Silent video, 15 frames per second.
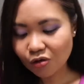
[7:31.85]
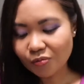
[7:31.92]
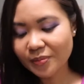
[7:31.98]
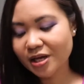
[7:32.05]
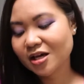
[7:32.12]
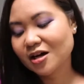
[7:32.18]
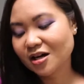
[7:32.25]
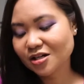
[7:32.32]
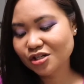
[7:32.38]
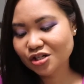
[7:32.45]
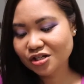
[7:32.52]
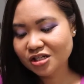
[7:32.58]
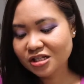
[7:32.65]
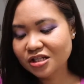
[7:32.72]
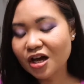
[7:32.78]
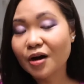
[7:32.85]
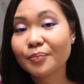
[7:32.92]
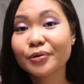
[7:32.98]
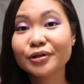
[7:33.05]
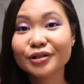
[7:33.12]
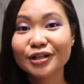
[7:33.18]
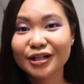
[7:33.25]
my gosh, the
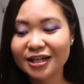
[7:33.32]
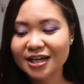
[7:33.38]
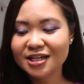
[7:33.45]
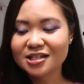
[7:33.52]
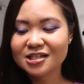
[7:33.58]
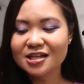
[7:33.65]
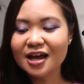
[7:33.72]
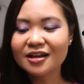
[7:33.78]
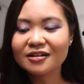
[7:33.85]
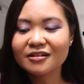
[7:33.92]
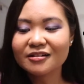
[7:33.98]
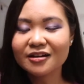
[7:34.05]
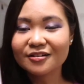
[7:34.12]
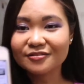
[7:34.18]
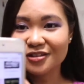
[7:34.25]
double cleanse. I love